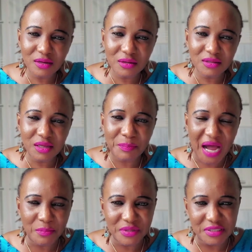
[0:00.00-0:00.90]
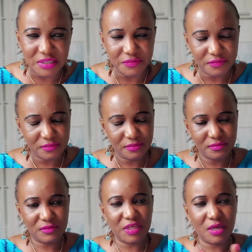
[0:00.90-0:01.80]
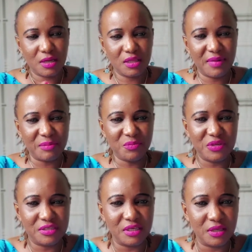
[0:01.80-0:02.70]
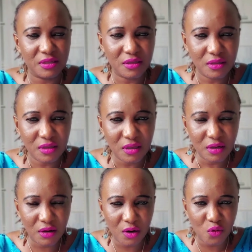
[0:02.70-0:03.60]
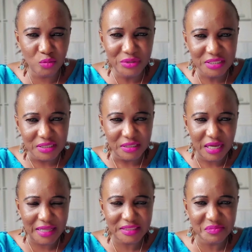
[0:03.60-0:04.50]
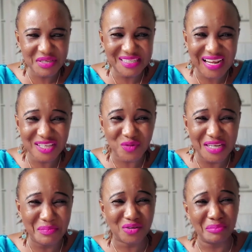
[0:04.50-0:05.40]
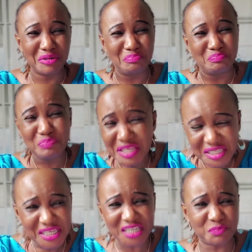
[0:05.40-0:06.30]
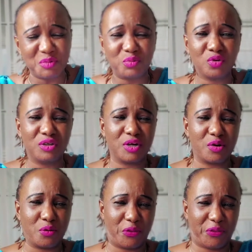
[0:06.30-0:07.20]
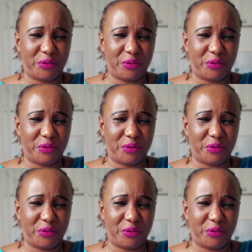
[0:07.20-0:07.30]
the pa busy, the mommy busy, uncle busy, auntie busy. That is when they become the busiest people on earth.